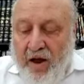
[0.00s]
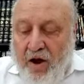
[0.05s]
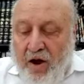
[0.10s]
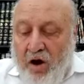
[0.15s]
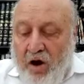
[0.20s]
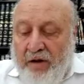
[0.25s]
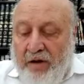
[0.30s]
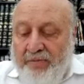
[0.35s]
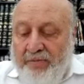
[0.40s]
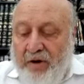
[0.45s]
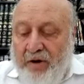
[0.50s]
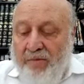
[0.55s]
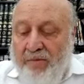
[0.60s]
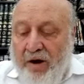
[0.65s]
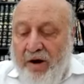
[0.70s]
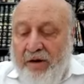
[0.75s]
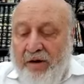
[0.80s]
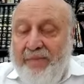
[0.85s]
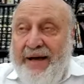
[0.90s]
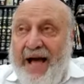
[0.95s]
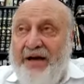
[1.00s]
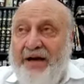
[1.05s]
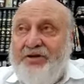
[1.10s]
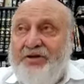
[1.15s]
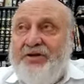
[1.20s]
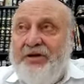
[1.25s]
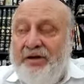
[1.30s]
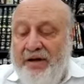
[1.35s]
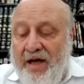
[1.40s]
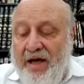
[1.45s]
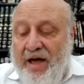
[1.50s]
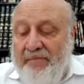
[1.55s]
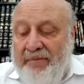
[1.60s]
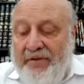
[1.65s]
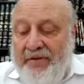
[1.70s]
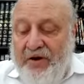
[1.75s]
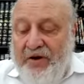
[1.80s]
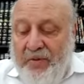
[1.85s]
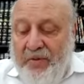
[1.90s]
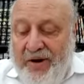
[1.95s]
Okay, Makom Tasha.
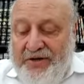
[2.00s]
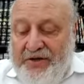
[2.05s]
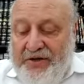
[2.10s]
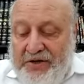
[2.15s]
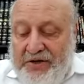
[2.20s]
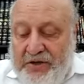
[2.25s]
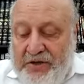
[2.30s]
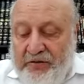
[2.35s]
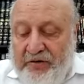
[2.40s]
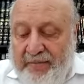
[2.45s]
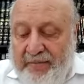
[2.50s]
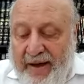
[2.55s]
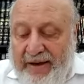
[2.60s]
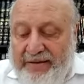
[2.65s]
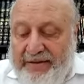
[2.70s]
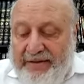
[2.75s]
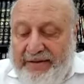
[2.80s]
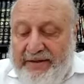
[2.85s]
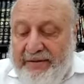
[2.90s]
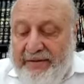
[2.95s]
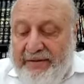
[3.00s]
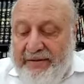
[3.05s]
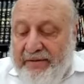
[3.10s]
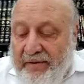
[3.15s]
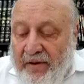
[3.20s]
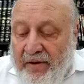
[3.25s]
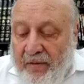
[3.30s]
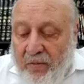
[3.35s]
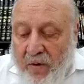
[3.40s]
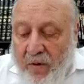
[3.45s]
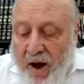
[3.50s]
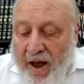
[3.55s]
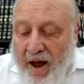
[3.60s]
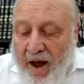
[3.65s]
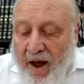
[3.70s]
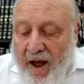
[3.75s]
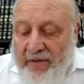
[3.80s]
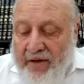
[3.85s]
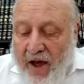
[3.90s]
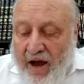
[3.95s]
But the question still remains. Why
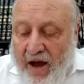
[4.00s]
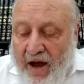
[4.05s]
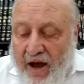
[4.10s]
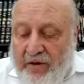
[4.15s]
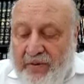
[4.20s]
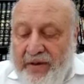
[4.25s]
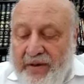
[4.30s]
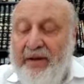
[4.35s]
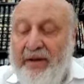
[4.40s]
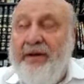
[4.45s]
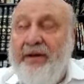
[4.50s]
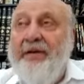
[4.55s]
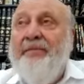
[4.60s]
are they arguing?